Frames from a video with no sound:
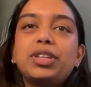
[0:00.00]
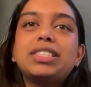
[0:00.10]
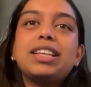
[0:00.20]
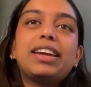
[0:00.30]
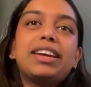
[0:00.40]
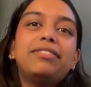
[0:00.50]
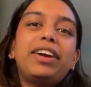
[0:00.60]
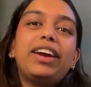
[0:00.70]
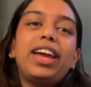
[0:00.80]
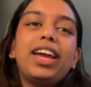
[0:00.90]
It's like a
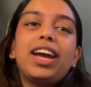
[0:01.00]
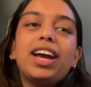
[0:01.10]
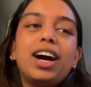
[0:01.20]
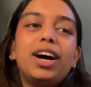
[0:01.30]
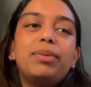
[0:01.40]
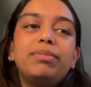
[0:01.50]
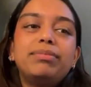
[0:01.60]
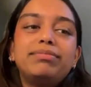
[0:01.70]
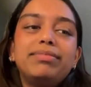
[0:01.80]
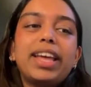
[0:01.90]
very
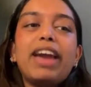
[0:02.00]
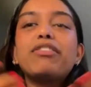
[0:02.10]
like